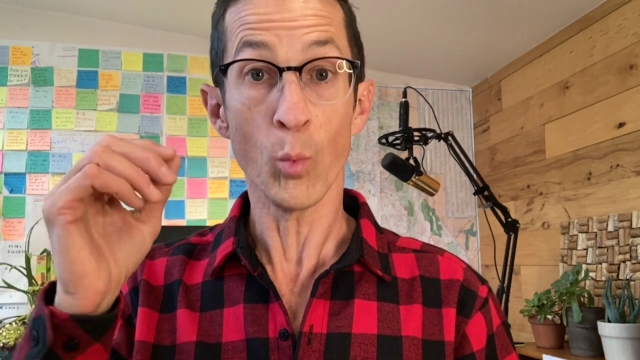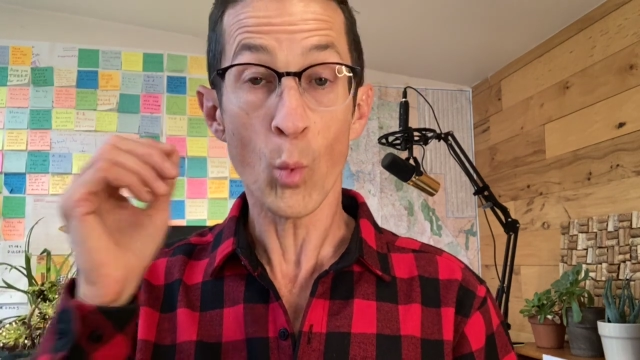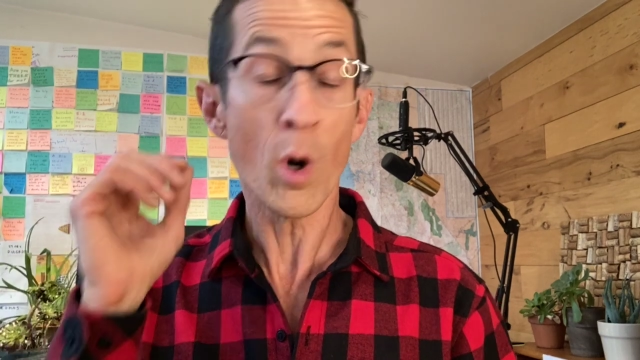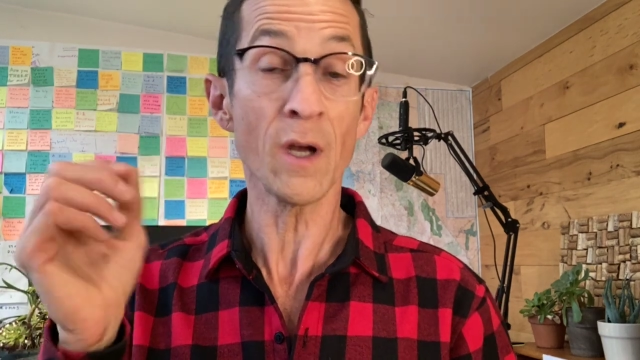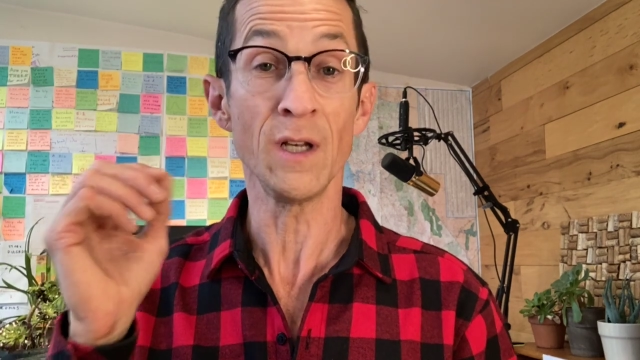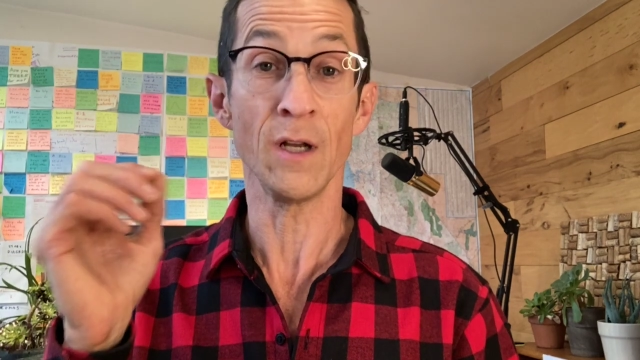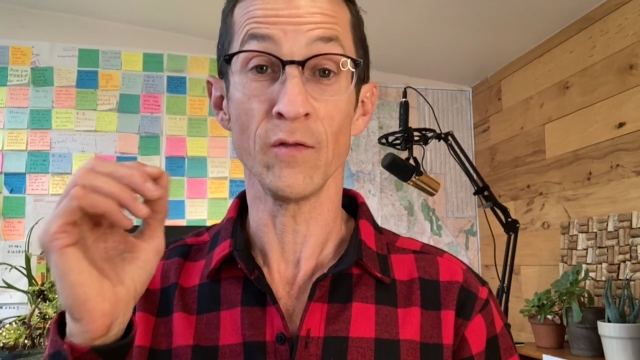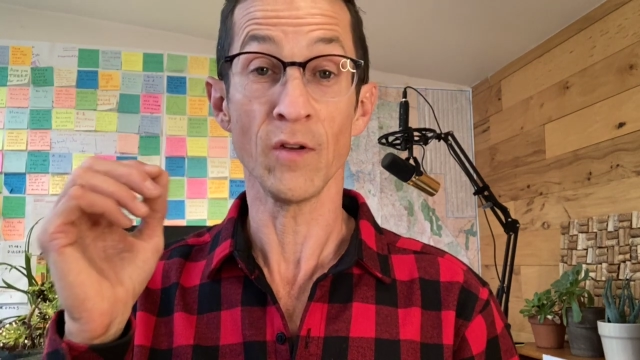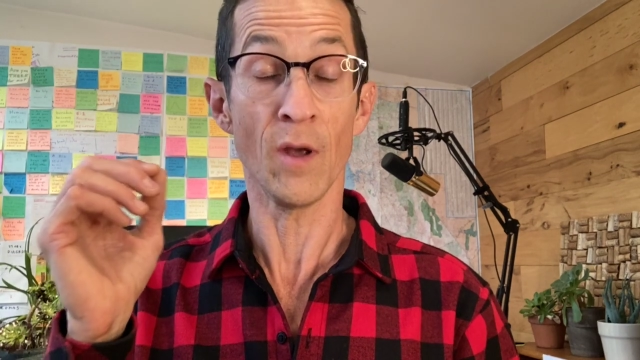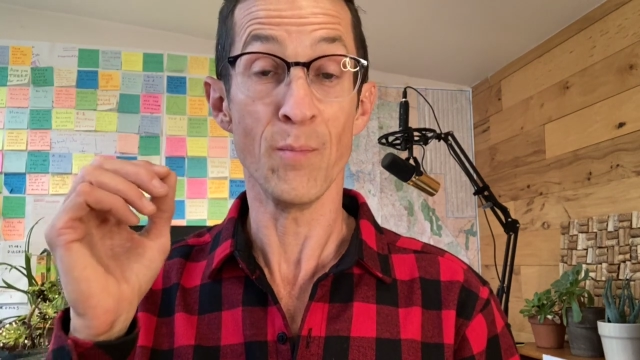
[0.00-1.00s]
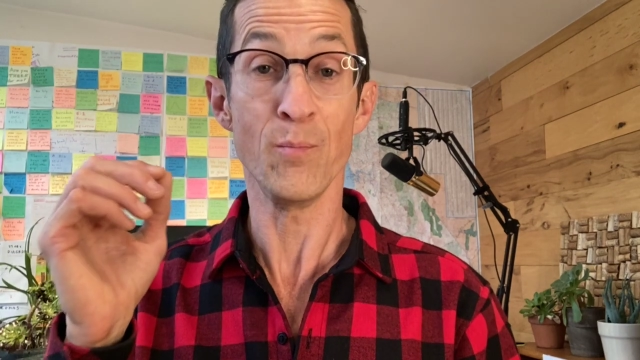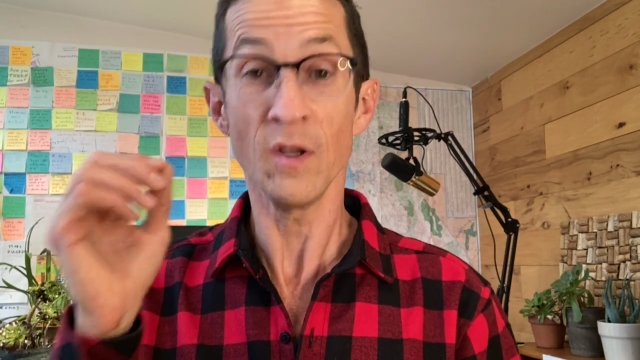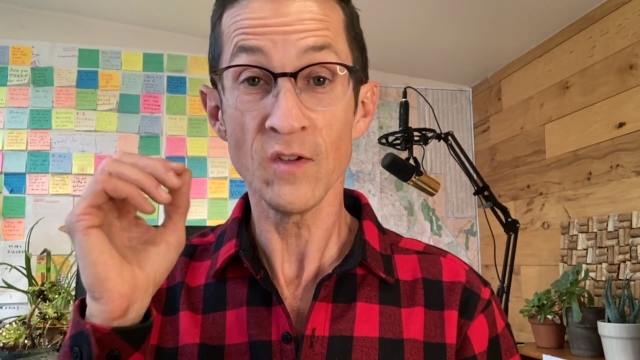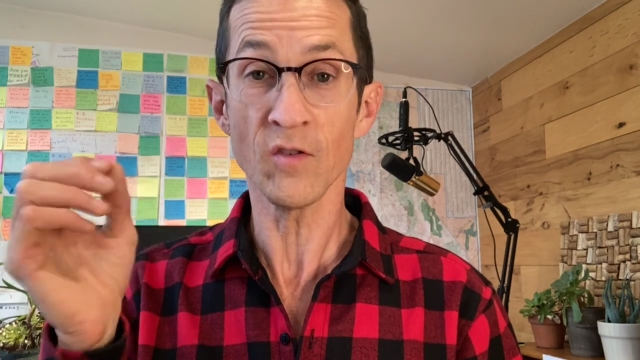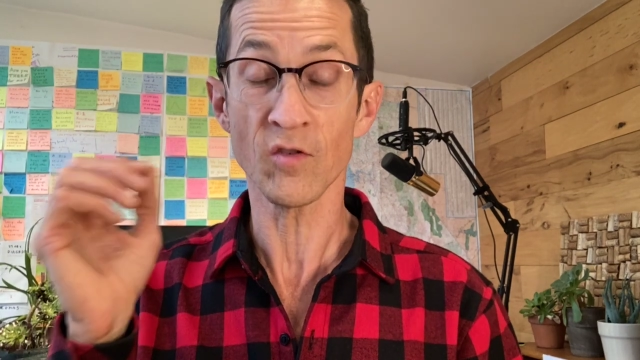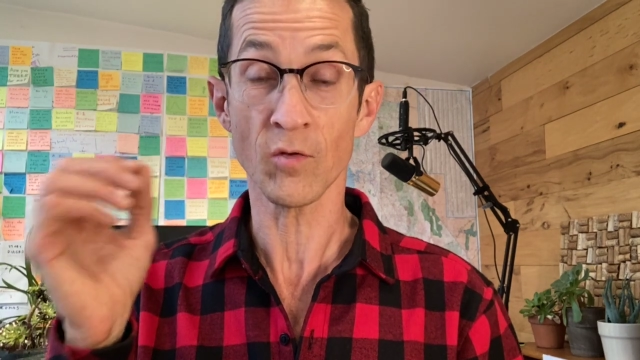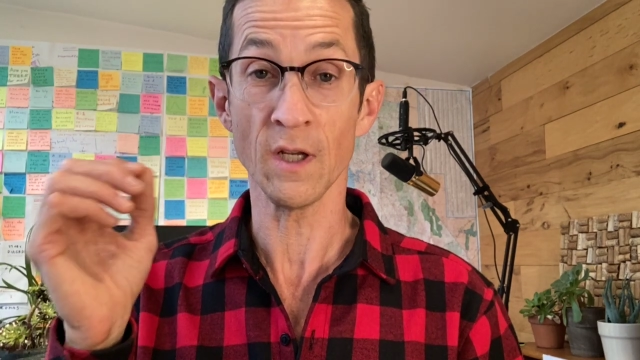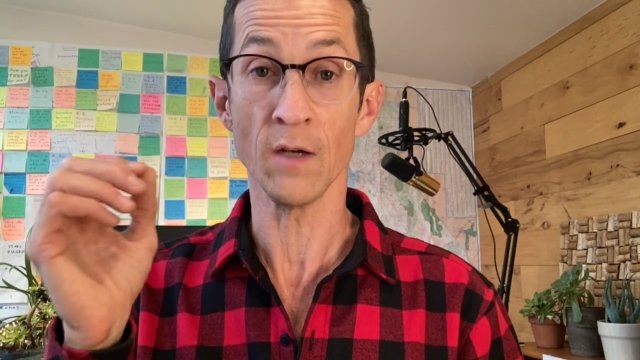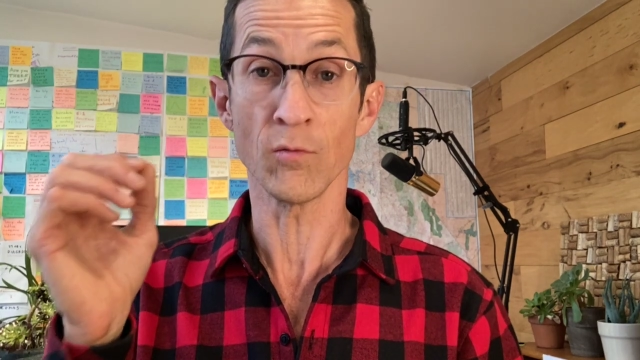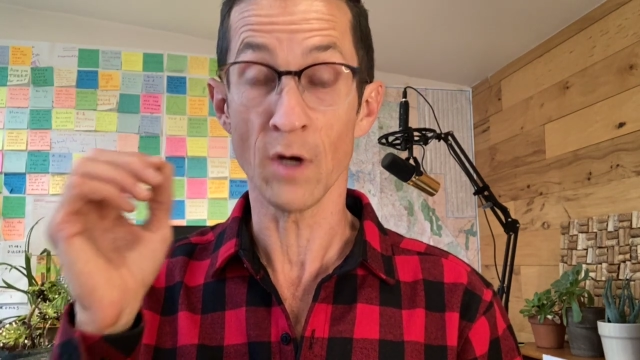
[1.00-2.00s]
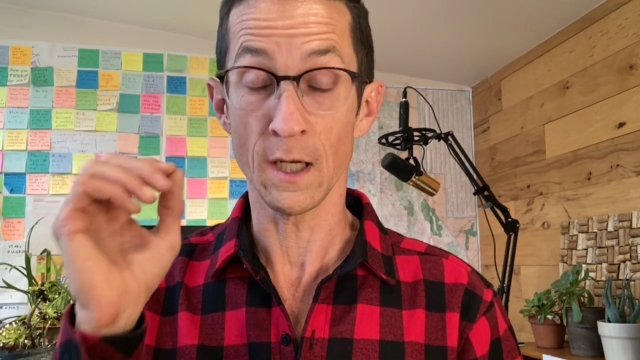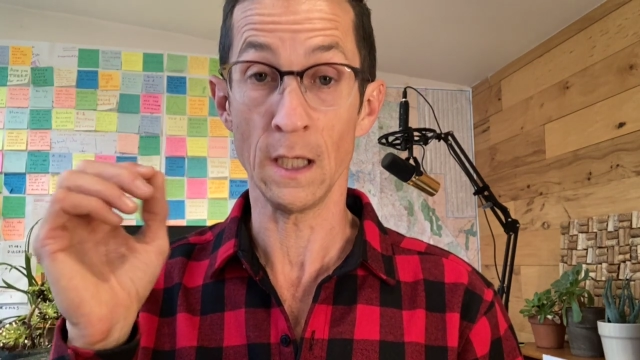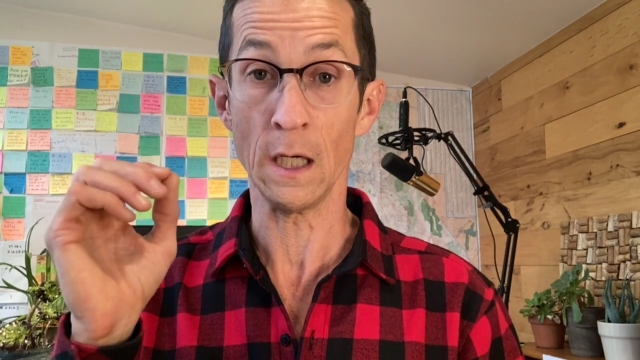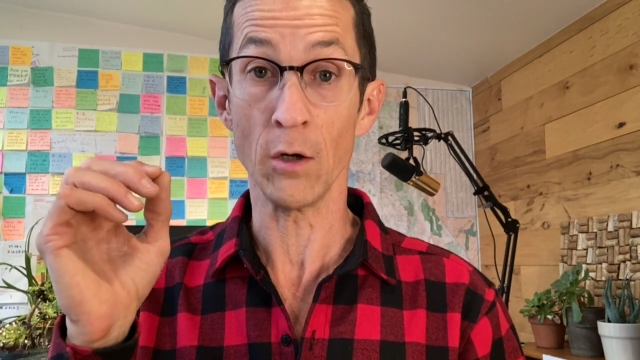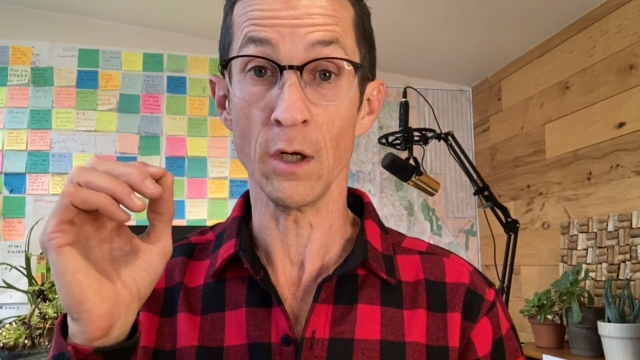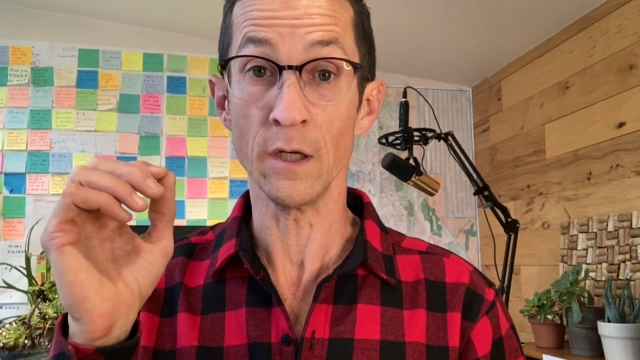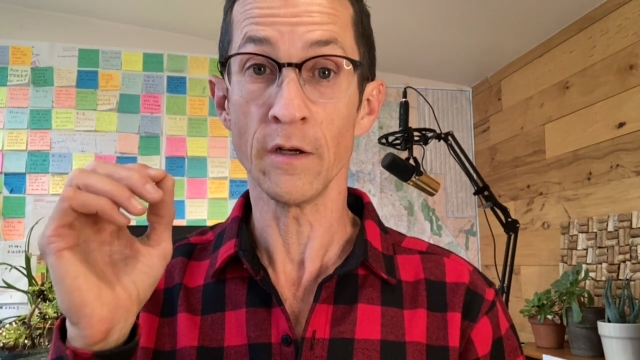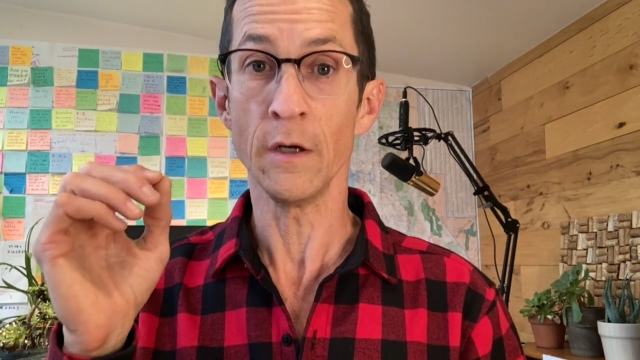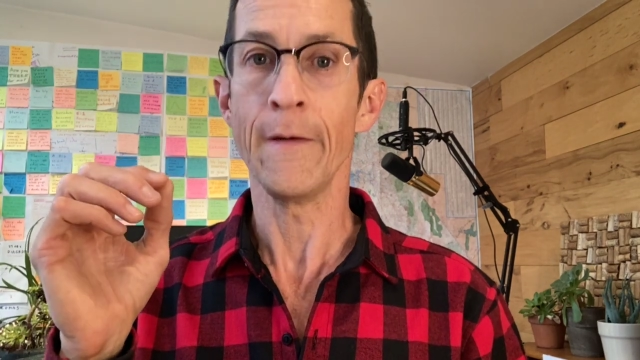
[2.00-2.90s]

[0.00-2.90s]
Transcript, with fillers: walking down a busy street running an errand